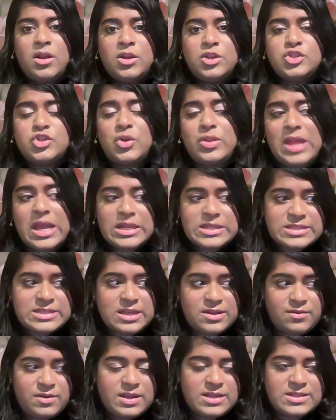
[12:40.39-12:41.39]
So that's
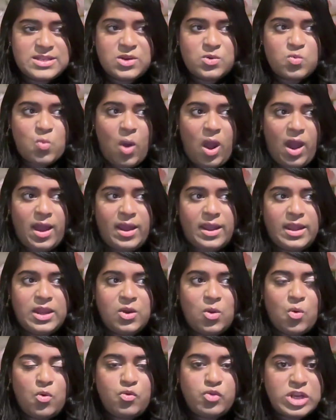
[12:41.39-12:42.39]
the reason
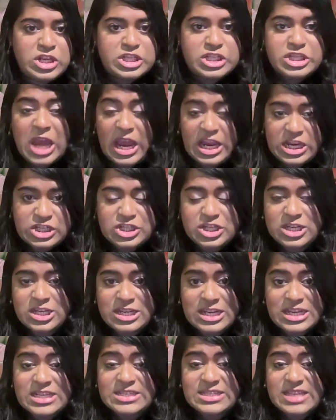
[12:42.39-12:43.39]
why,
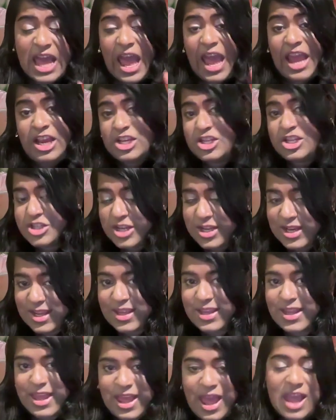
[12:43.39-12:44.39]
rejection is
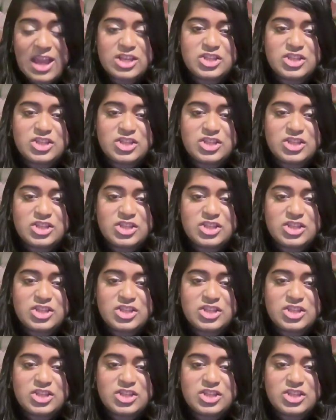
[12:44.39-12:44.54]
actually